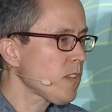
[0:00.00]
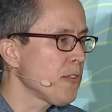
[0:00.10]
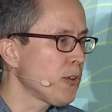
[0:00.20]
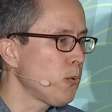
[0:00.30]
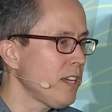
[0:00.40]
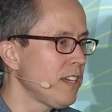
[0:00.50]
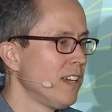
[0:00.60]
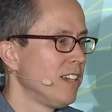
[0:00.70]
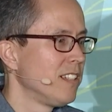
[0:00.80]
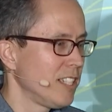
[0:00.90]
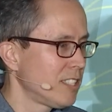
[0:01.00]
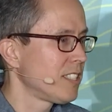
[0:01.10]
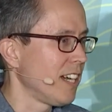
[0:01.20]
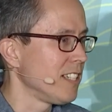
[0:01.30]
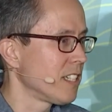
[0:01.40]
So we
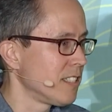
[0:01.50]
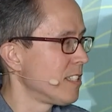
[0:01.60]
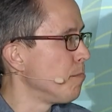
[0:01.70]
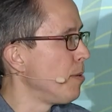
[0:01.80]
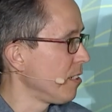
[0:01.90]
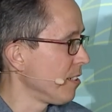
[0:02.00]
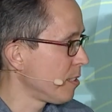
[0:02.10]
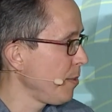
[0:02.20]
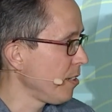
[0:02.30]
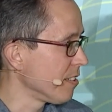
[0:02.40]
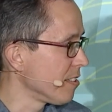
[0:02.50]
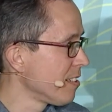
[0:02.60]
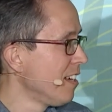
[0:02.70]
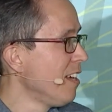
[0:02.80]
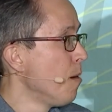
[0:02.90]
digitize because it's a better experience.
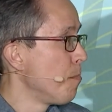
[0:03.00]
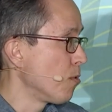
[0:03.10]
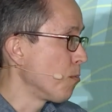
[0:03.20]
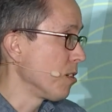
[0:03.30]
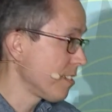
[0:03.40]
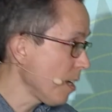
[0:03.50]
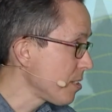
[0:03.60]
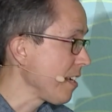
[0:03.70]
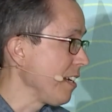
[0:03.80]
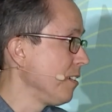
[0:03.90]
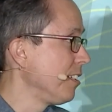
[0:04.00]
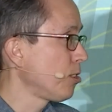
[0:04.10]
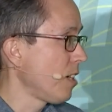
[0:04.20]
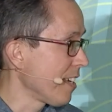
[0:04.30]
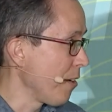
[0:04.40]
But when we're subscale and
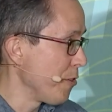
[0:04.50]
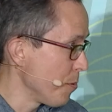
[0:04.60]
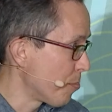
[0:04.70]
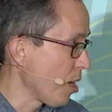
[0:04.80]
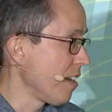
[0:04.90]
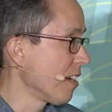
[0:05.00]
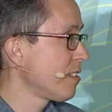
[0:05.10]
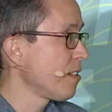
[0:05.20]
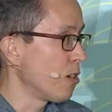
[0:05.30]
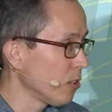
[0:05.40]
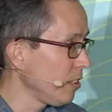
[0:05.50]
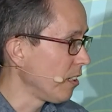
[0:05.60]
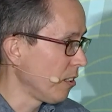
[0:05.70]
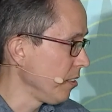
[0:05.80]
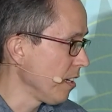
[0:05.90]
trying out new products early
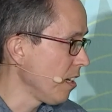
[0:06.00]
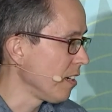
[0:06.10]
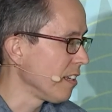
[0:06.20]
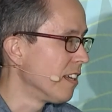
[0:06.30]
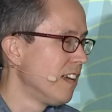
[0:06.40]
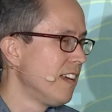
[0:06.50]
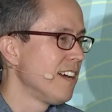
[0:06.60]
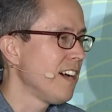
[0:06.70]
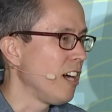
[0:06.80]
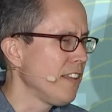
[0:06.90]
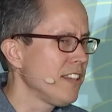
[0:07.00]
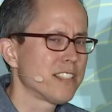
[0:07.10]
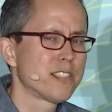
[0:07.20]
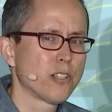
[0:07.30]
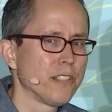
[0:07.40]
on, I think
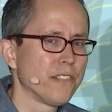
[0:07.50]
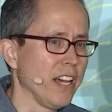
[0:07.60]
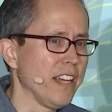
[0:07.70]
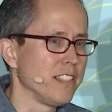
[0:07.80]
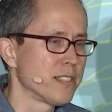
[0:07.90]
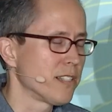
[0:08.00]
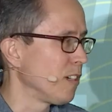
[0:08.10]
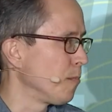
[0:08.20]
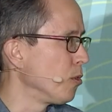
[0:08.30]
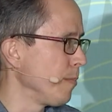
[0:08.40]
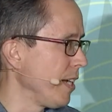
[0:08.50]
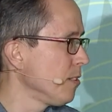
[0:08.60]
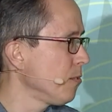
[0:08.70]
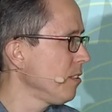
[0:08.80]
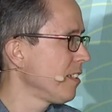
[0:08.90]
it's totally fine to start more
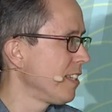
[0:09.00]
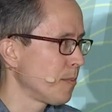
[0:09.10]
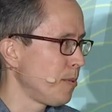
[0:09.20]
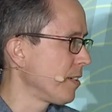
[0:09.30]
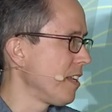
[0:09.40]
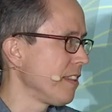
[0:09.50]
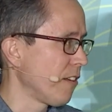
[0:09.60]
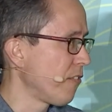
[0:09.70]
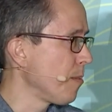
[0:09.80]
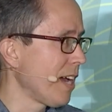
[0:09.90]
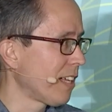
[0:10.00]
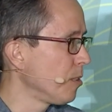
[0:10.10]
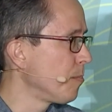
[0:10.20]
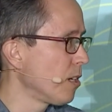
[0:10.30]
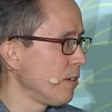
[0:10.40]
manual. It's about getting that feedback
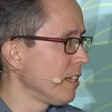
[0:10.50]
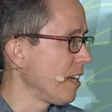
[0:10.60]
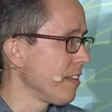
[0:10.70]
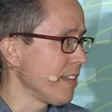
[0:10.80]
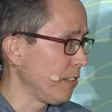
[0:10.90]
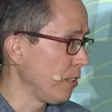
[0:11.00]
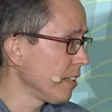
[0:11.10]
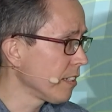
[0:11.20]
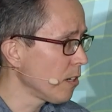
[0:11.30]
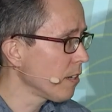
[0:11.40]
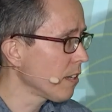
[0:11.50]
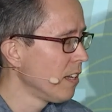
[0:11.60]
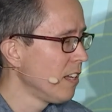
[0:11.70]
loop going, getting that learning going.